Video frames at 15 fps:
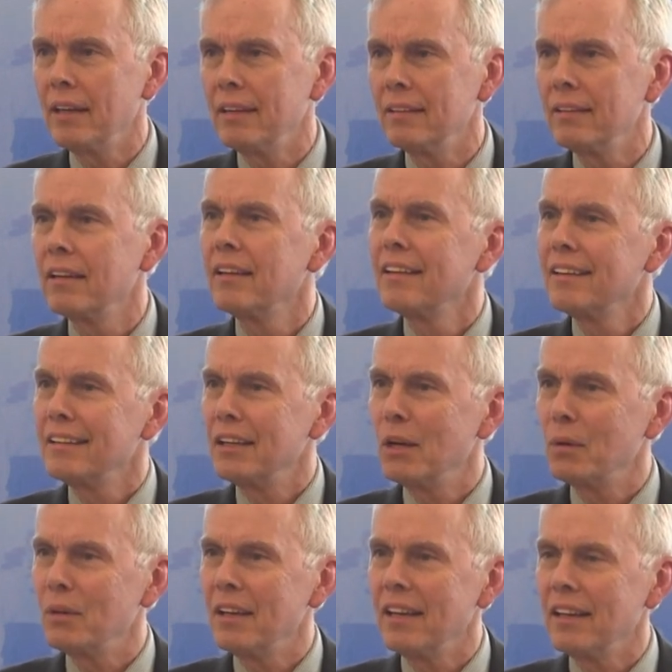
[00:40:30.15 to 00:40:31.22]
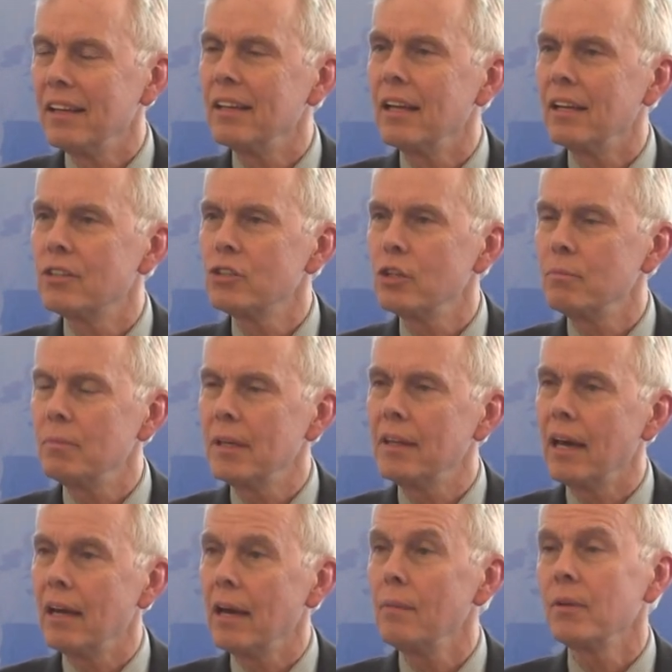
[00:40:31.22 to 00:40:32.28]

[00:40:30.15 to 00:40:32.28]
and you know it, it shouldn't be that.